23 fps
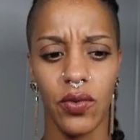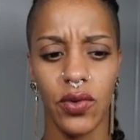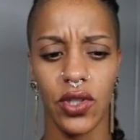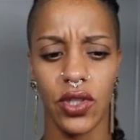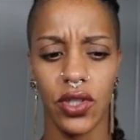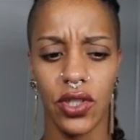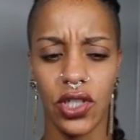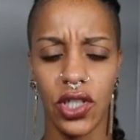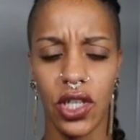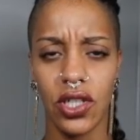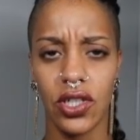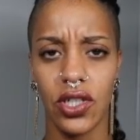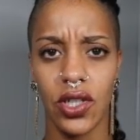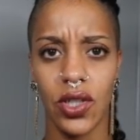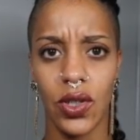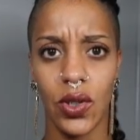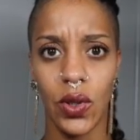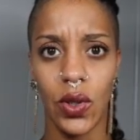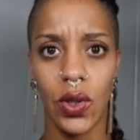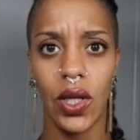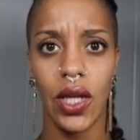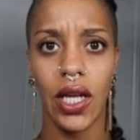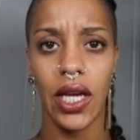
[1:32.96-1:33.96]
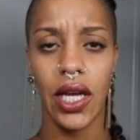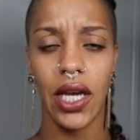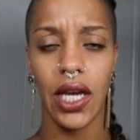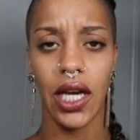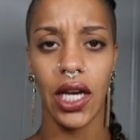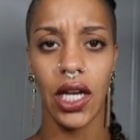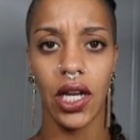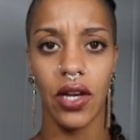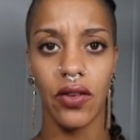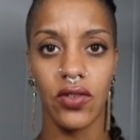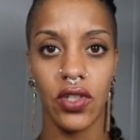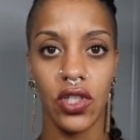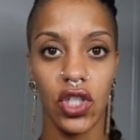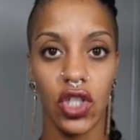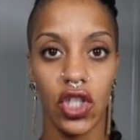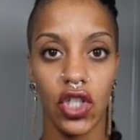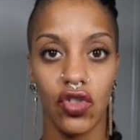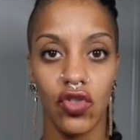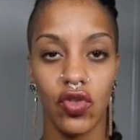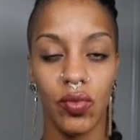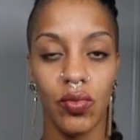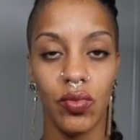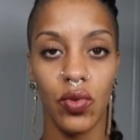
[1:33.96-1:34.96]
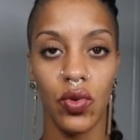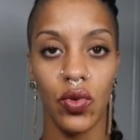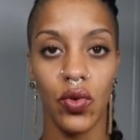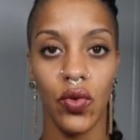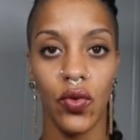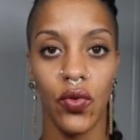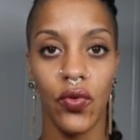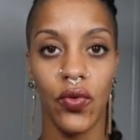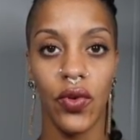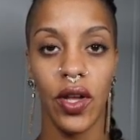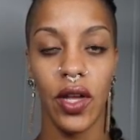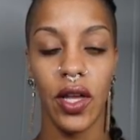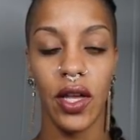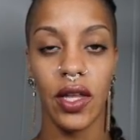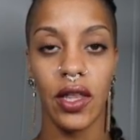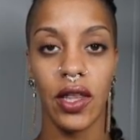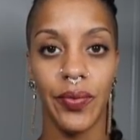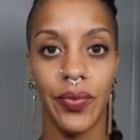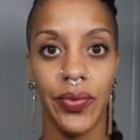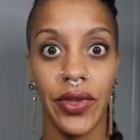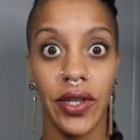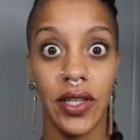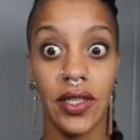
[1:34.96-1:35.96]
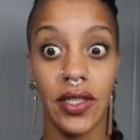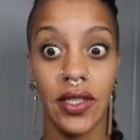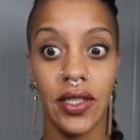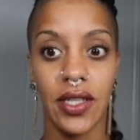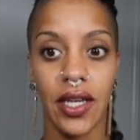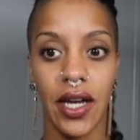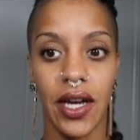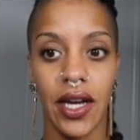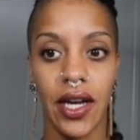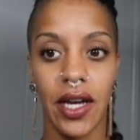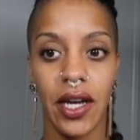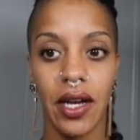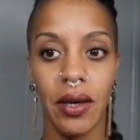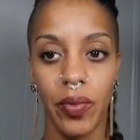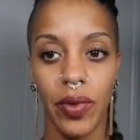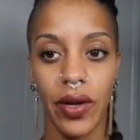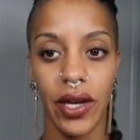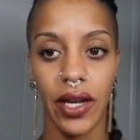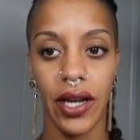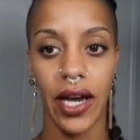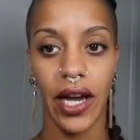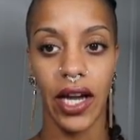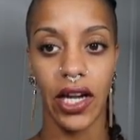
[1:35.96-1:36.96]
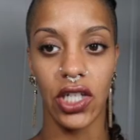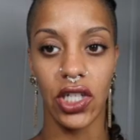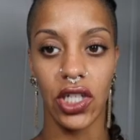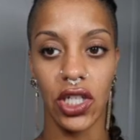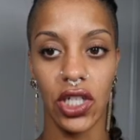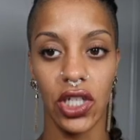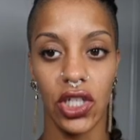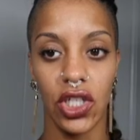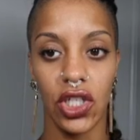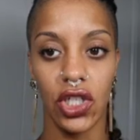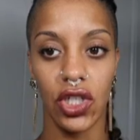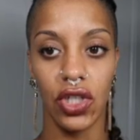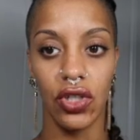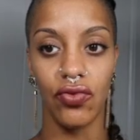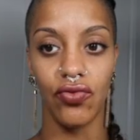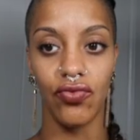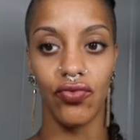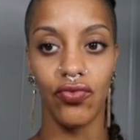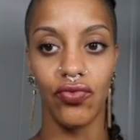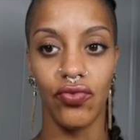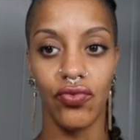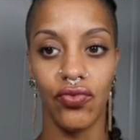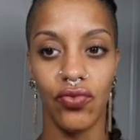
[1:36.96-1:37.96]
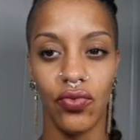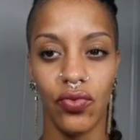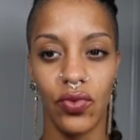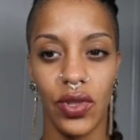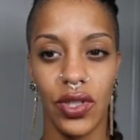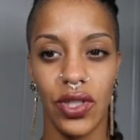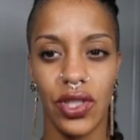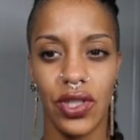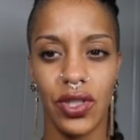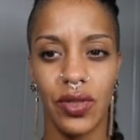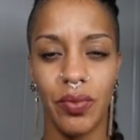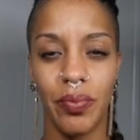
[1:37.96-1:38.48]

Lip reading: was gentle enough to just remove the design, but it actually was